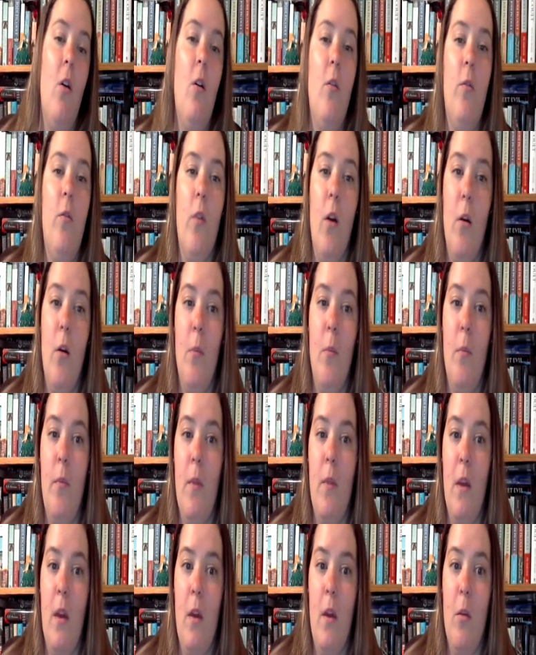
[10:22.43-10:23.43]
from
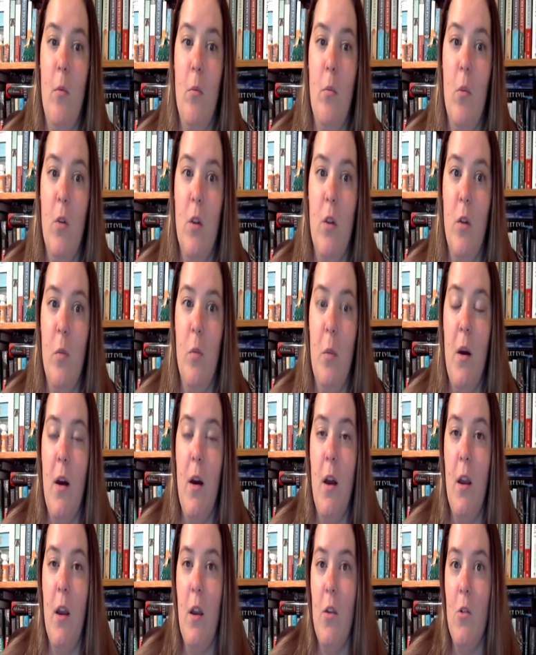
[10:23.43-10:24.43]
the bookshelf
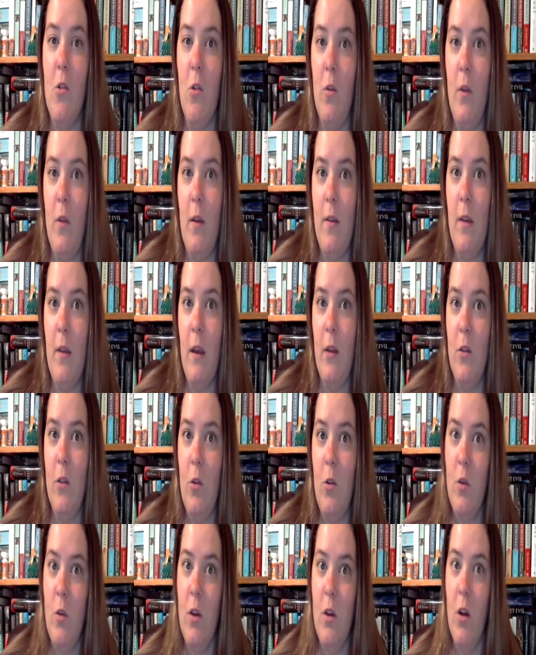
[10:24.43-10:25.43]
behind, and you're only seeing
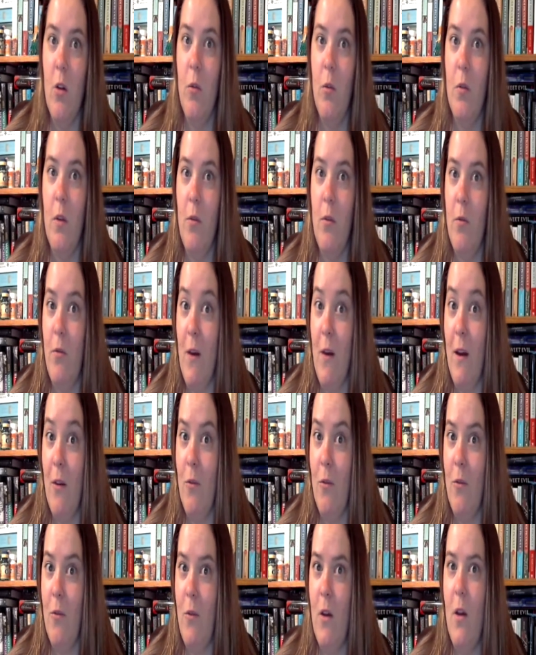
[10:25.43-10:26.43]
2 shelves of 5.